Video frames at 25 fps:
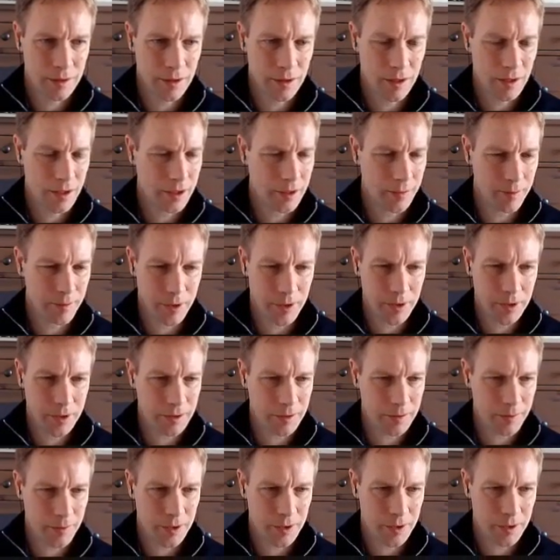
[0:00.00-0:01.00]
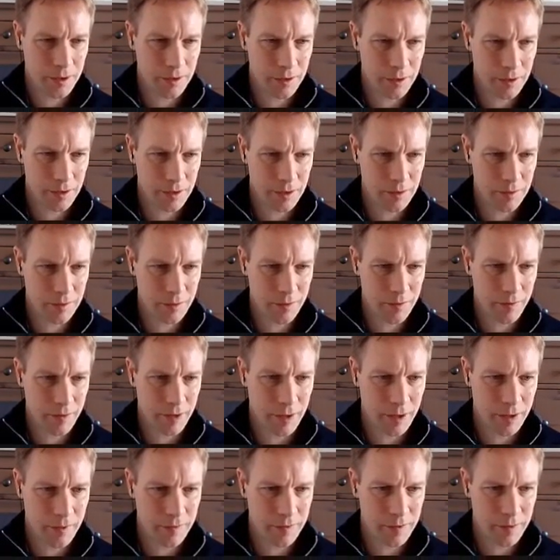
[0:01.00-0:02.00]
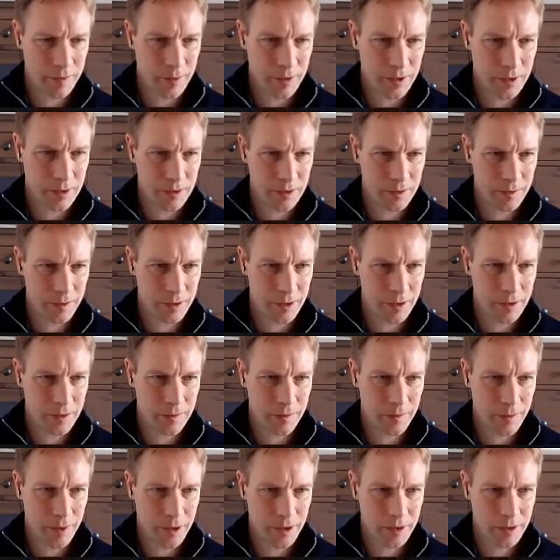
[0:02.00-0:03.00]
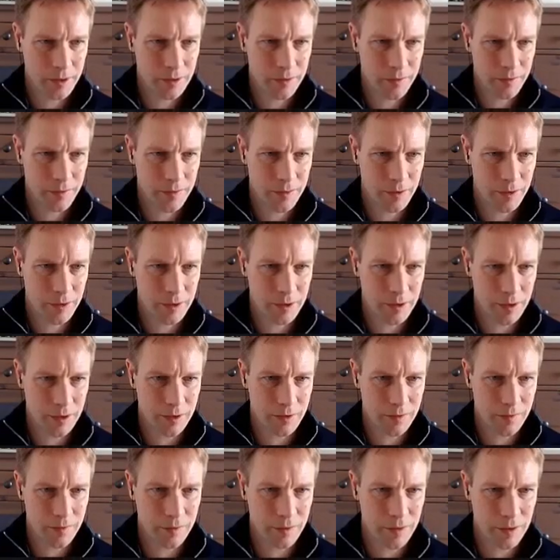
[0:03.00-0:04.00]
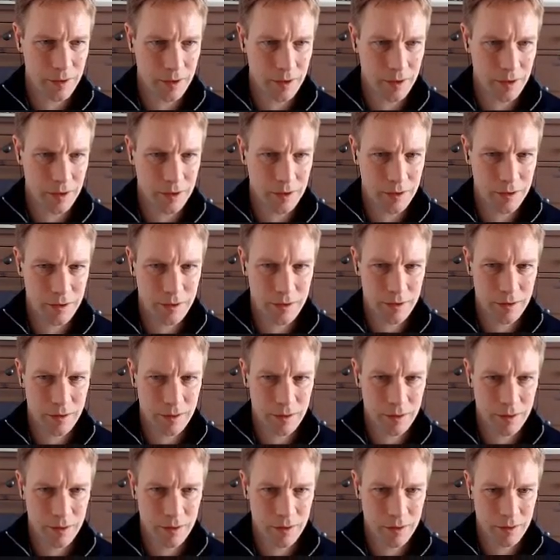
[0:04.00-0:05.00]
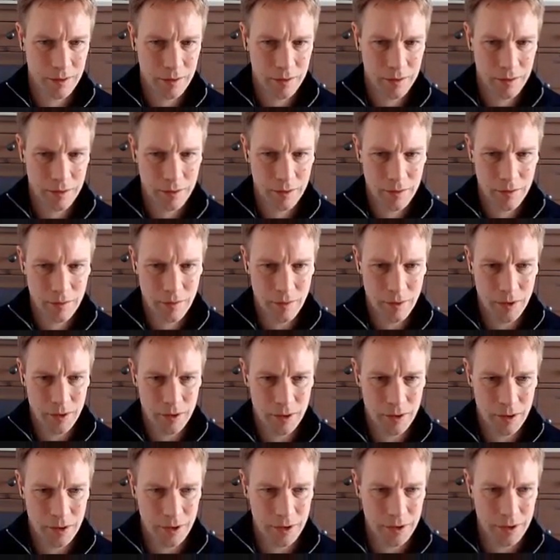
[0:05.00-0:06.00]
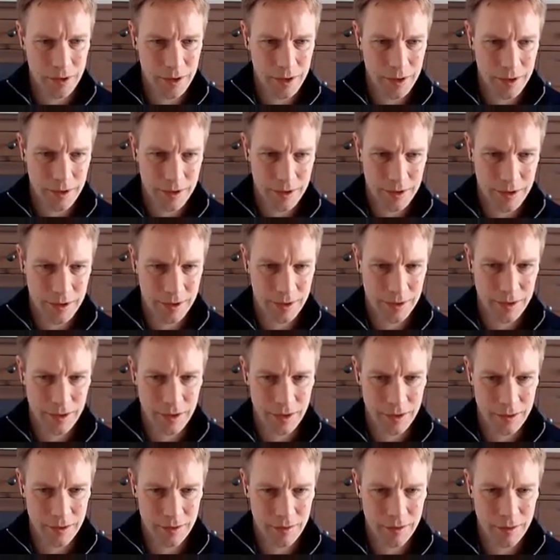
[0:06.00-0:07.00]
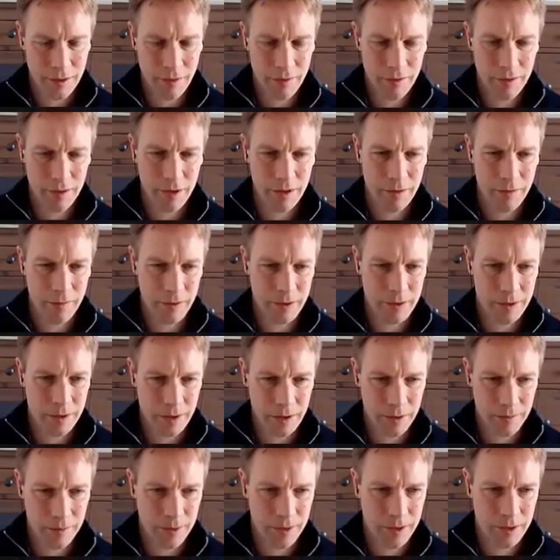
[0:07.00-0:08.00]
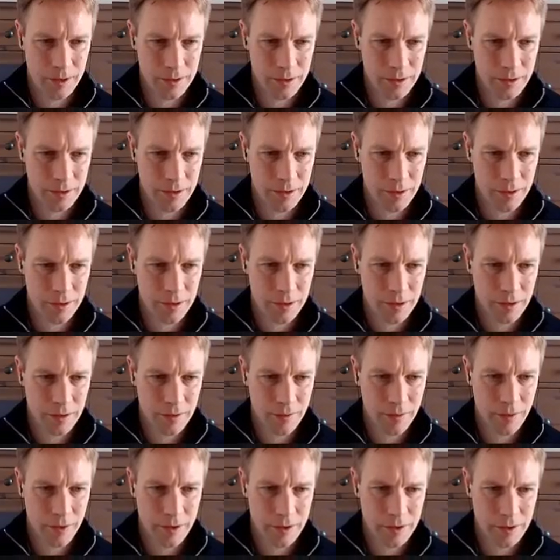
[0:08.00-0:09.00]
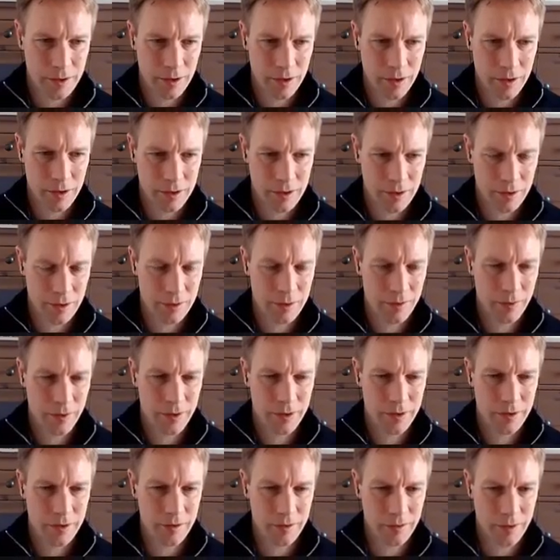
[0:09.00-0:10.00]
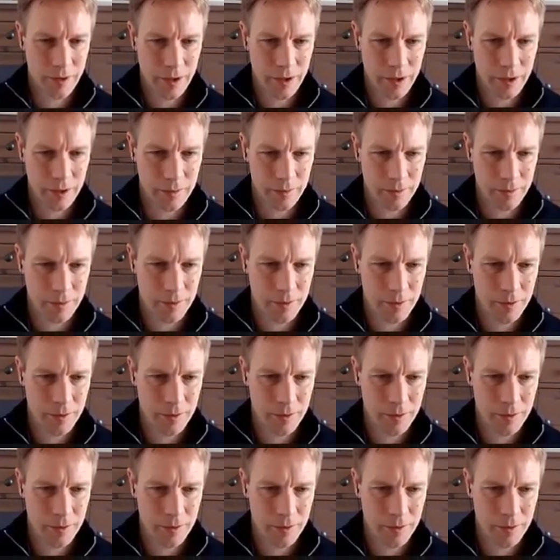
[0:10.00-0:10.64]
Heap-based because we ran out of space. So we need to make sure we've got a test for that, which is this test. Yeah, so currently we're stack-based. We insert, it's going to switch us to a heap.